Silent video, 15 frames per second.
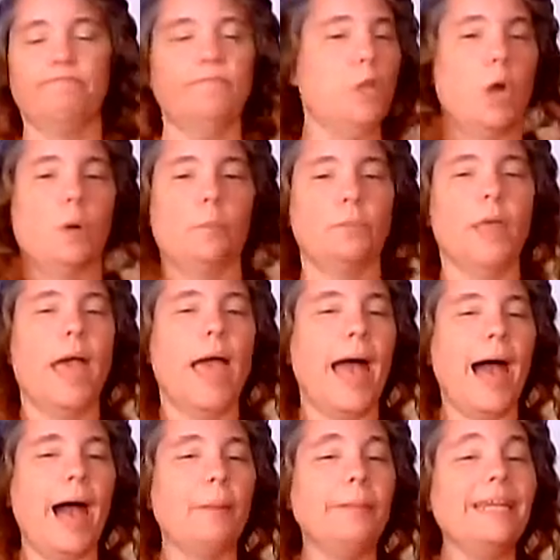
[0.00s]
No.
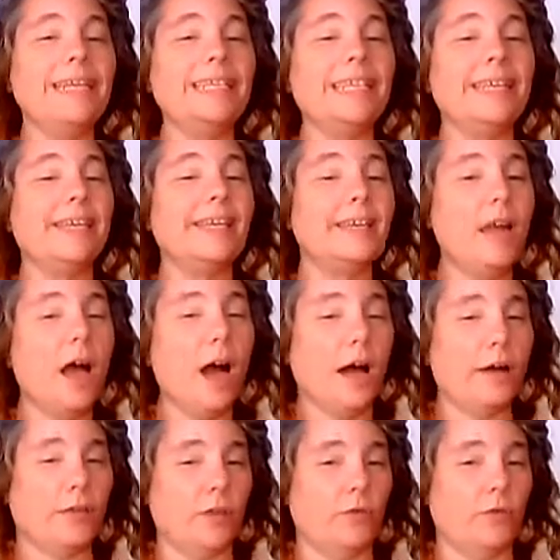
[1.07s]
How many did not